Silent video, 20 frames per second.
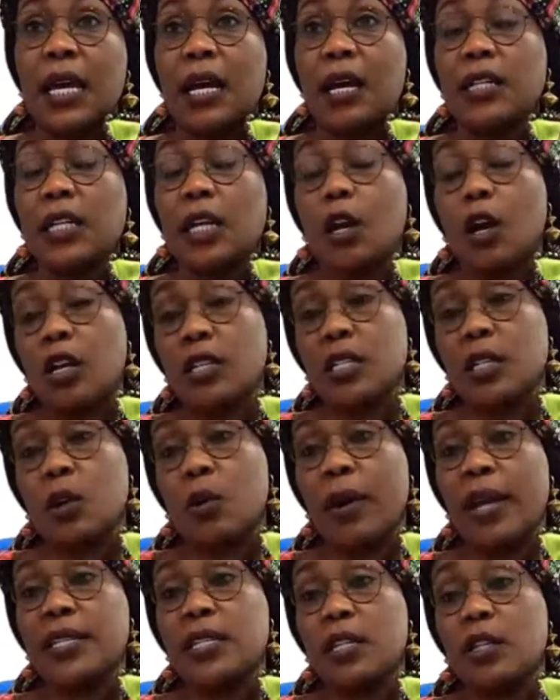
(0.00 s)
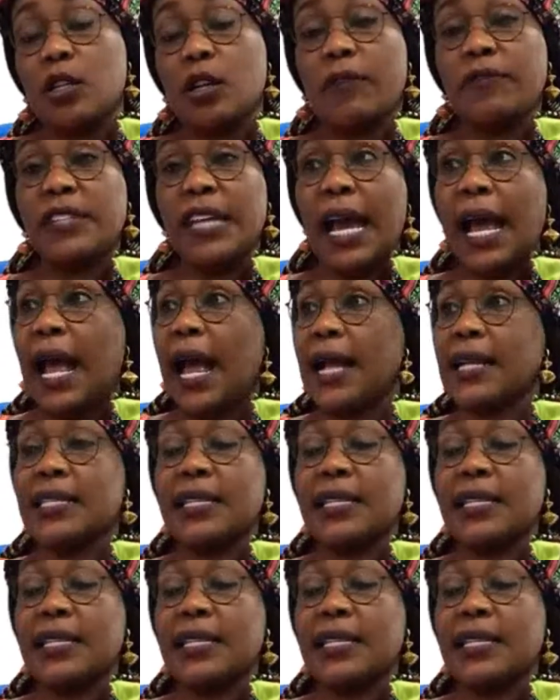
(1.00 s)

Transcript: the consequences of their acts,